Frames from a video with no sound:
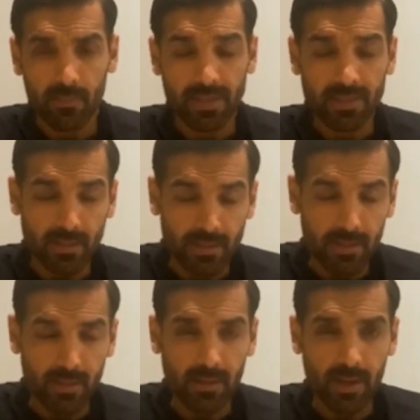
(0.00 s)
my
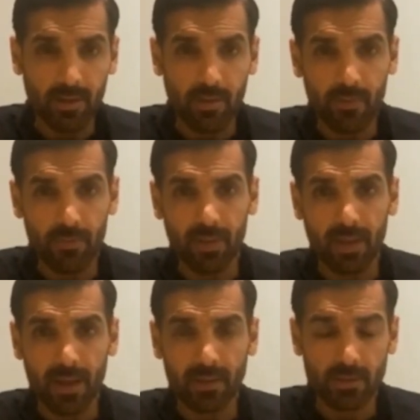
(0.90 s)
sincere and grateful
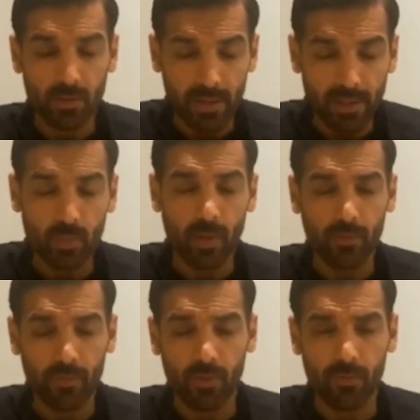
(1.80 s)
thanks to each one
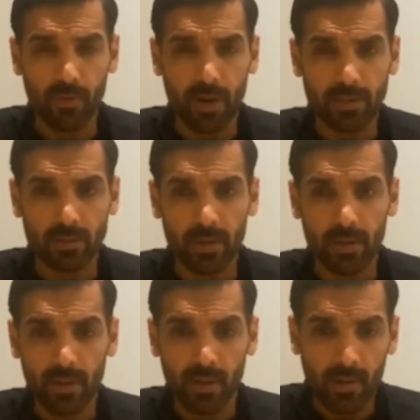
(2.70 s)
of you for
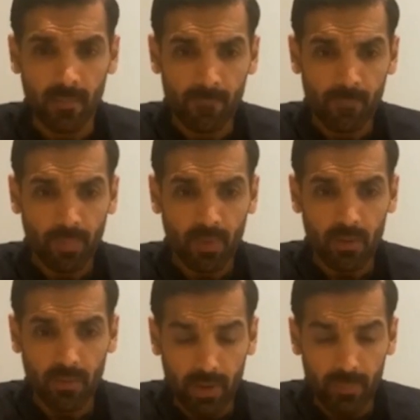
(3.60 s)
actually
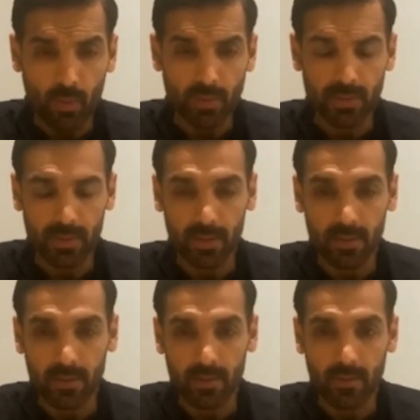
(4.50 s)

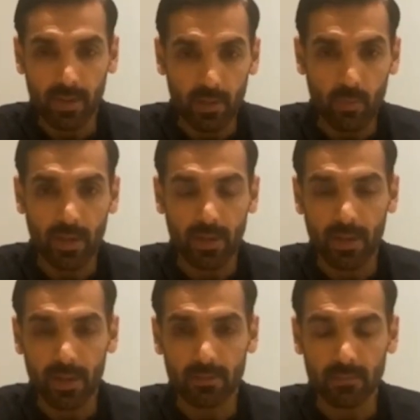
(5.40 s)
reposting,
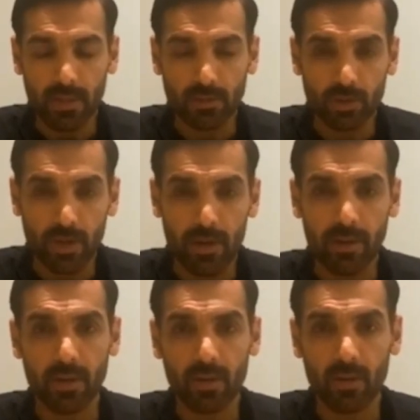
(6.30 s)
retweeting, and
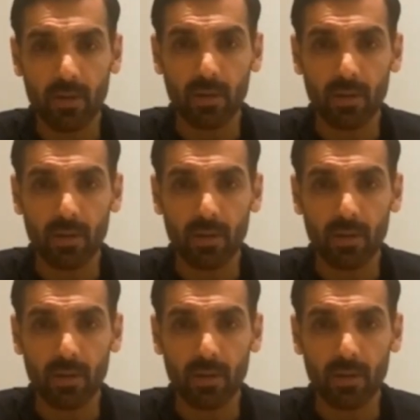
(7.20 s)
sharing